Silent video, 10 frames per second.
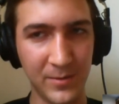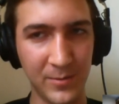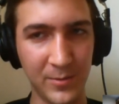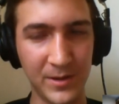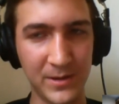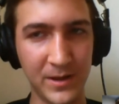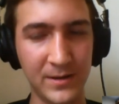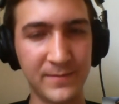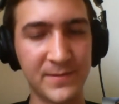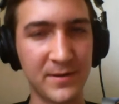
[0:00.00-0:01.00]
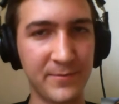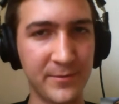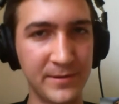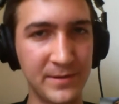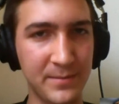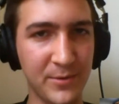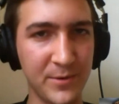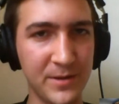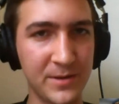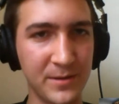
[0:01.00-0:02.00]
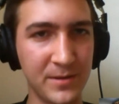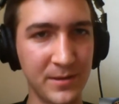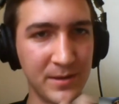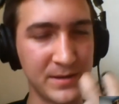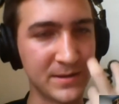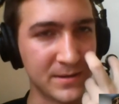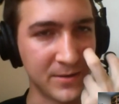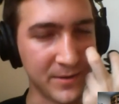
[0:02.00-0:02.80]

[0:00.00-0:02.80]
what kind of software is deployed on this